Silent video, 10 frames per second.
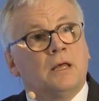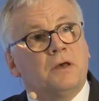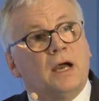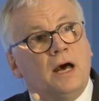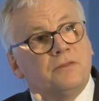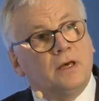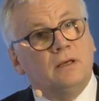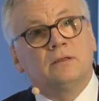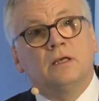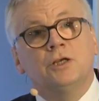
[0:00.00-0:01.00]
The
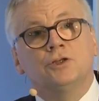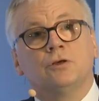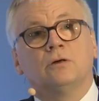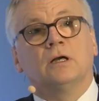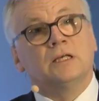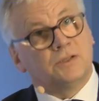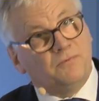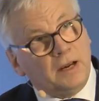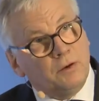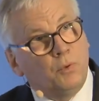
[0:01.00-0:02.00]
other issue is
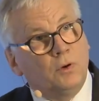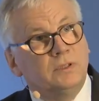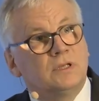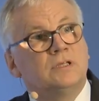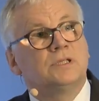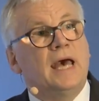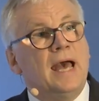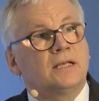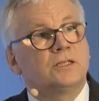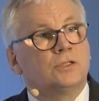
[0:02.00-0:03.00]
very important, is
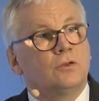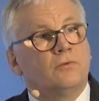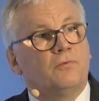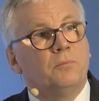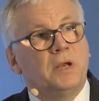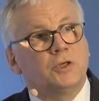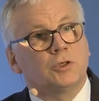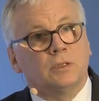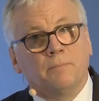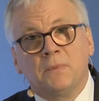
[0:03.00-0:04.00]
access to
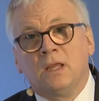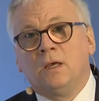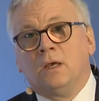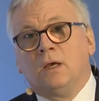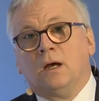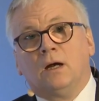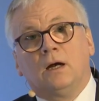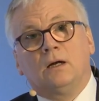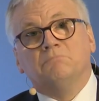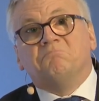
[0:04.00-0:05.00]
information.
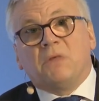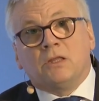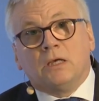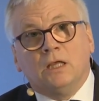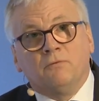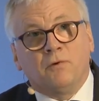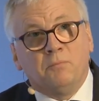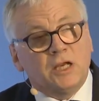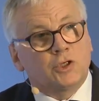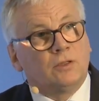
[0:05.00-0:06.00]
The
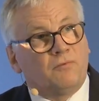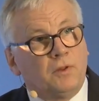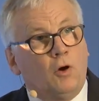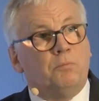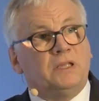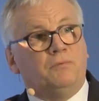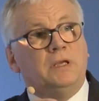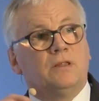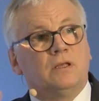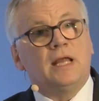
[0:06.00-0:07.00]
information flow
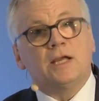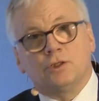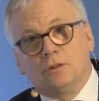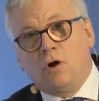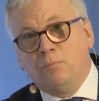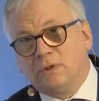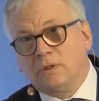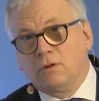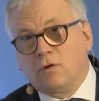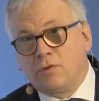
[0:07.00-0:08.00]
between the national
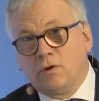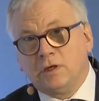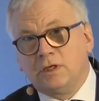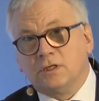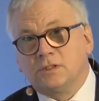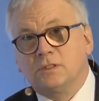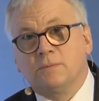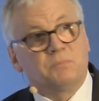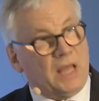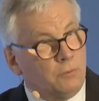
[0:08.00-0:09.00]
competent authorities,
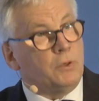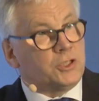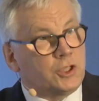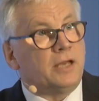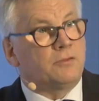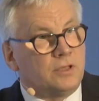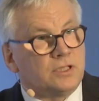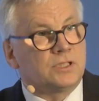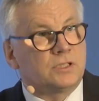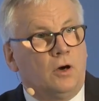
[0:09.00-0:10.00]
and we checked
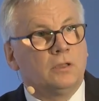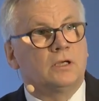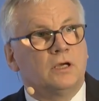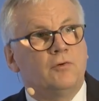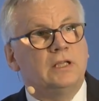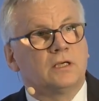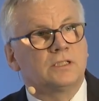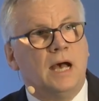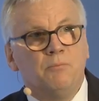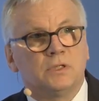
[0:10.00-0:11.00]
this on concrete
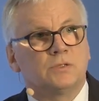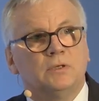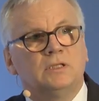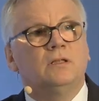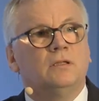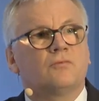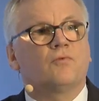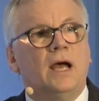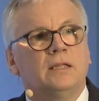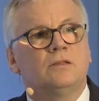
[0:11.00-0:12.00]
examples. We didn't
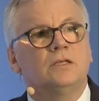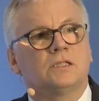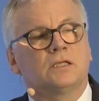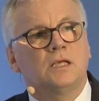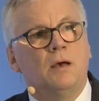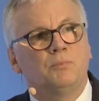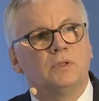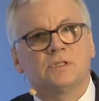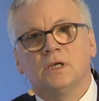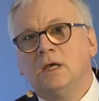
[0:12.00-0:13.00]
write these
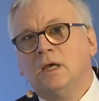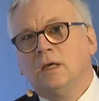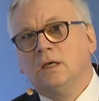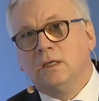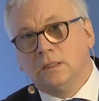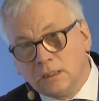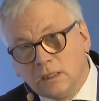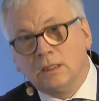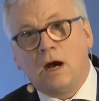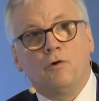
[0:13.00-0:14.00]
examples
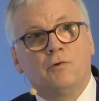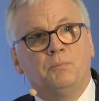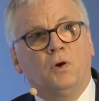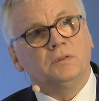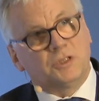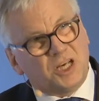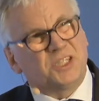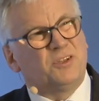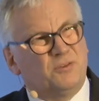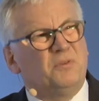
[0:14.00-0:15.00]
in our report,
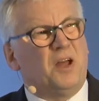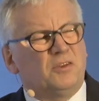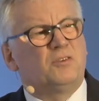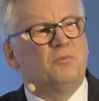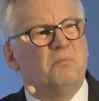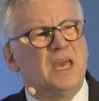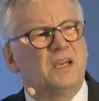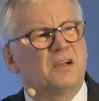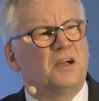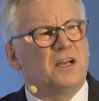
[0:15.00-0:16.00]
just not to
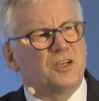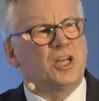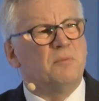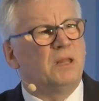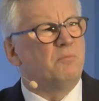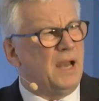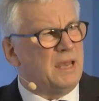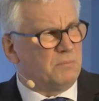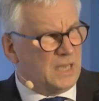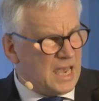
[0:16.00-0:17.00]
make a shame and
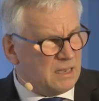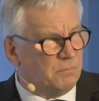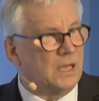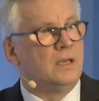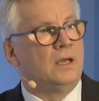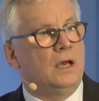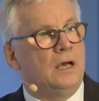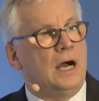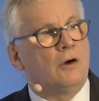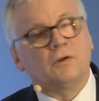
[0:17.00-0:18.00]
blame game
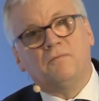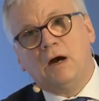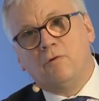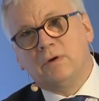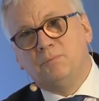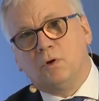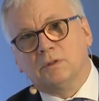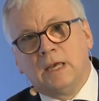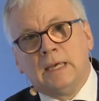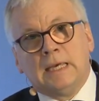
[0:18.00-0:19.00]
out of our
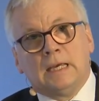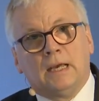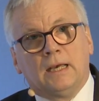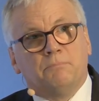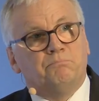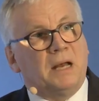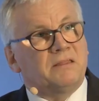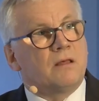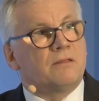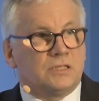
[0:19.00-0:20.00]
report.
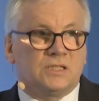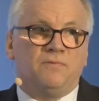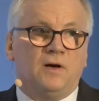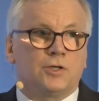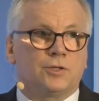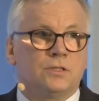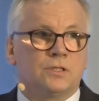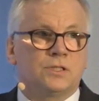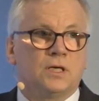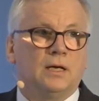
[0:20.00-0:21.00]
But this
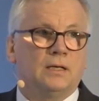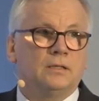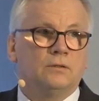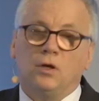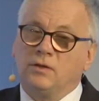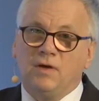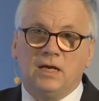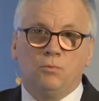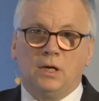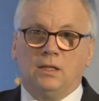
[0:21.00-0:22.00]
functions not
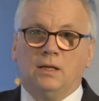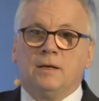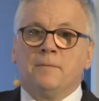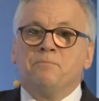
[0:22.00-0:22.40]
very well.